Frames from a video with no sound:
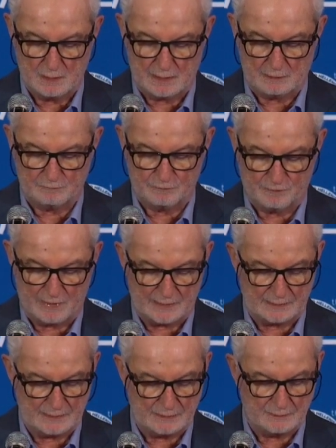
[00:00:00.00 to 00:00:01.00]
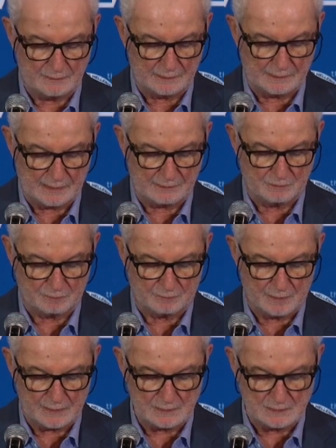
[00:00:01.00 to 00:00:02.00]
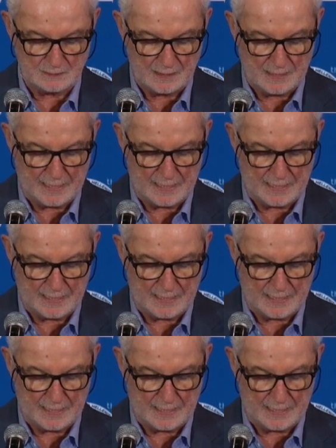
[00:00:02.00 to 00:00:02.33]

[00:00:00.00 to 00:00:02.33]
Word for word: in finding the threads